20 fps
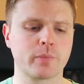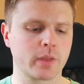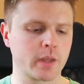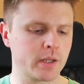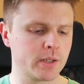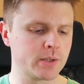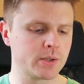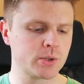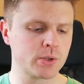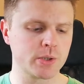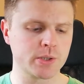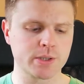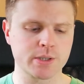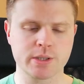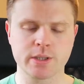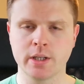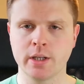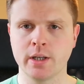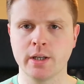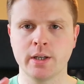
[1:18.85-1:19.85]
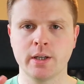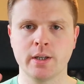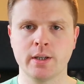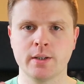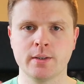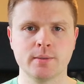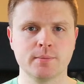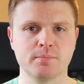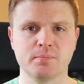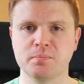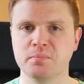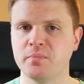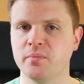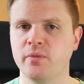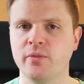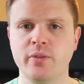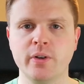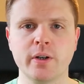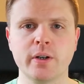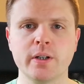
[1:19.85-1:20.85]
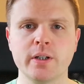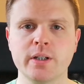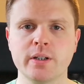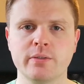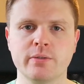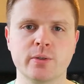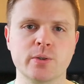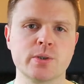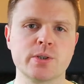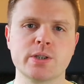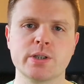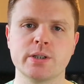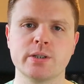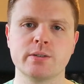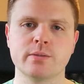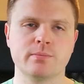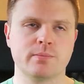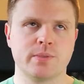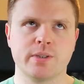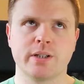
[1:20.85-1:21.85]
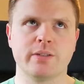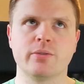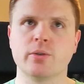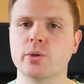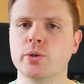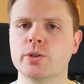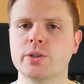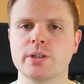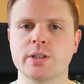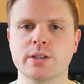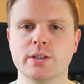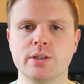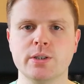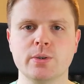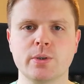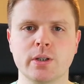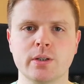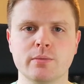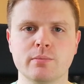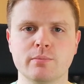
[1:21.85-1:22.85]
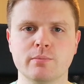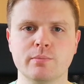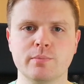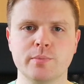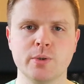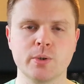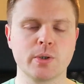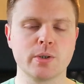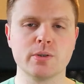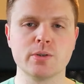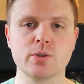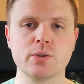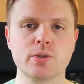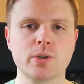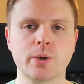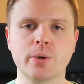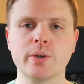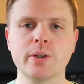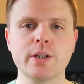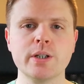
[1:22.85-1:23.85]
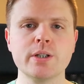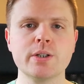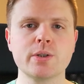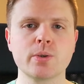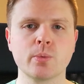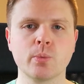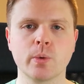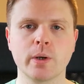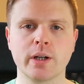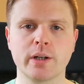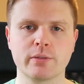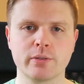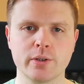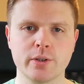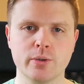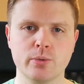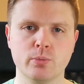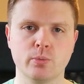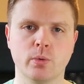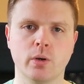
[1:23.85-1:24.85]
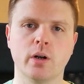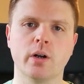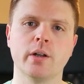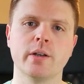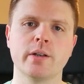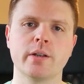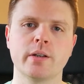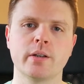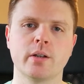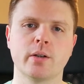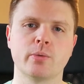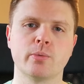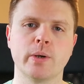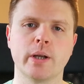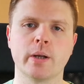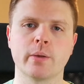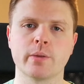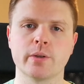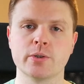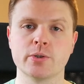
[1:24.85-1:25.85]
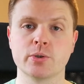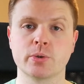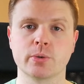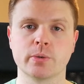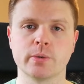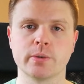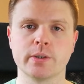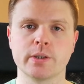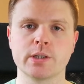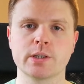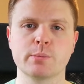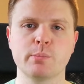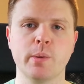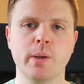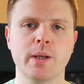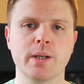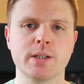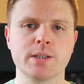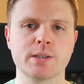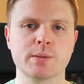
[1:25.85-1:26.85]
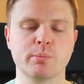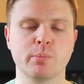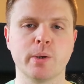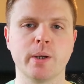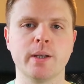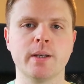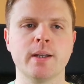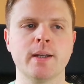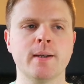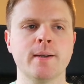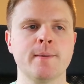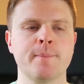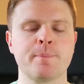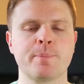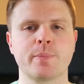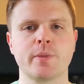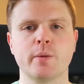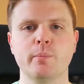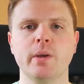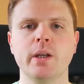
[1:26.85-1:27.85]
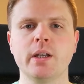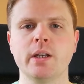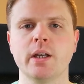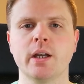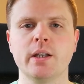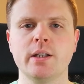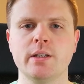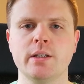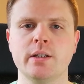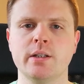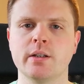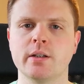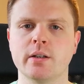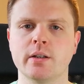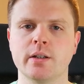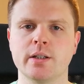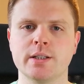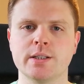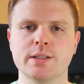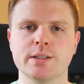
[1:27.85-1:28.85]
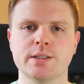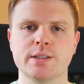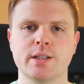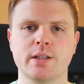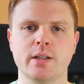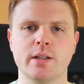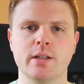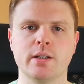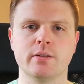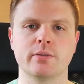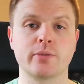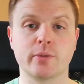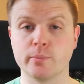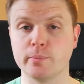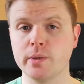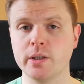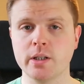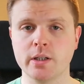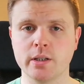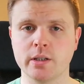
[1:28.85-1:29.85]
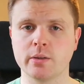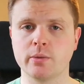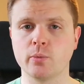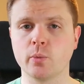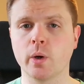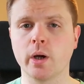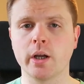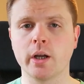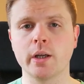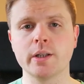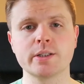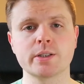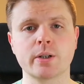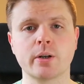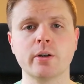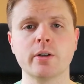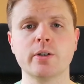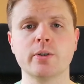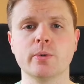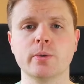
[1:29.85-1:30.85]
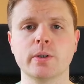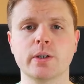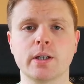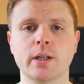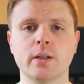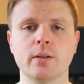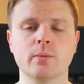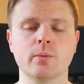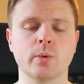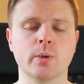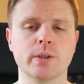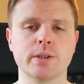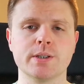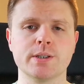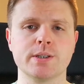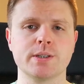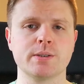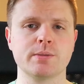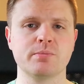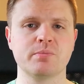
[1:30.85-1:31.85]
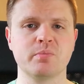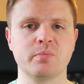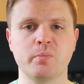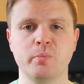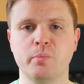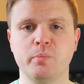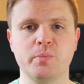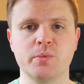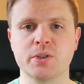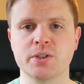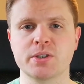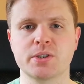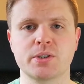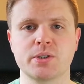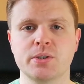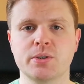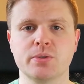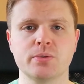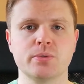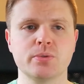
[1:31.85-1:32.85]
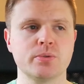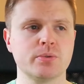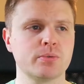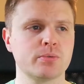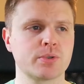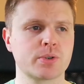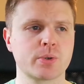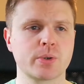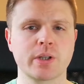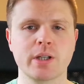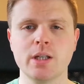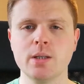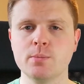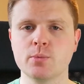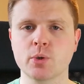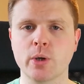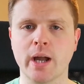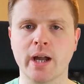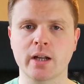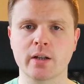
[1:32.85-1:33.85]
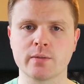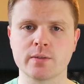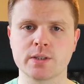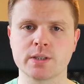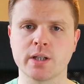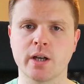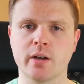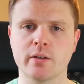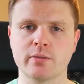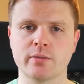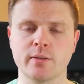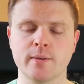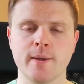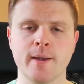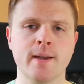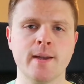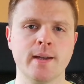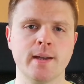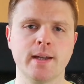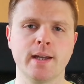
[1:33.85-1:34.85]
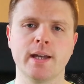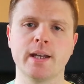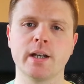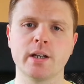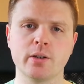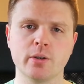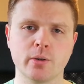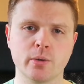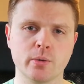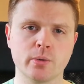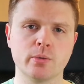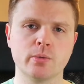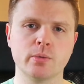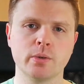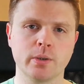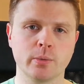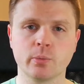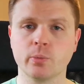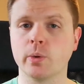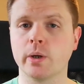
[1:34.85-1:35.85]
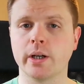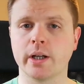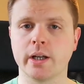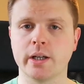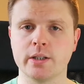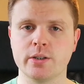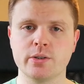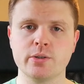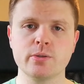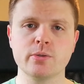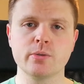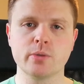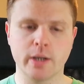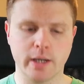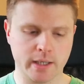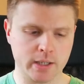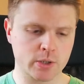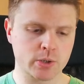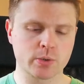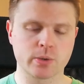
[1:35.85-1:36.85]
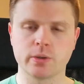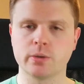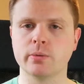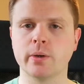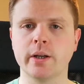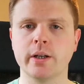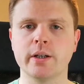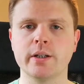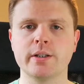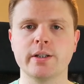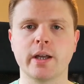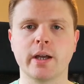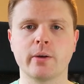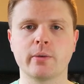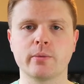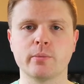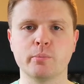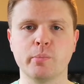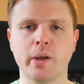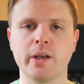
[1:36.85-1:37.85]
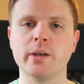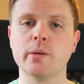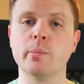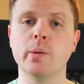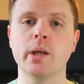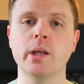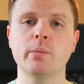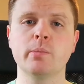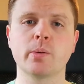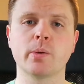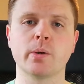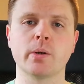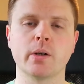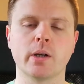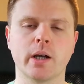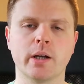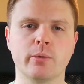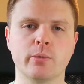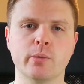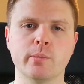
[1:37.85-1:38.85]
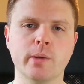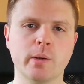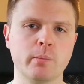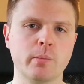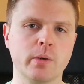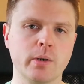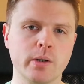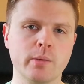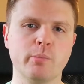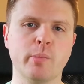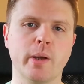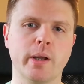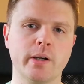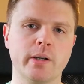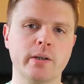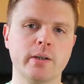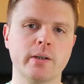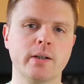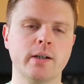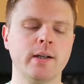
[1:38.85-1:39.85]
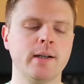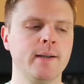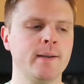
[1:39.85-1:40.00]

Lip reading: It's just very diverse, and you can turn it into whatever you want around the journaling space. But the main idea is for me, and why I started doing it, was just to sort of keep track of stuff. And I know when I do actually write it down pen to paper, I remember it better.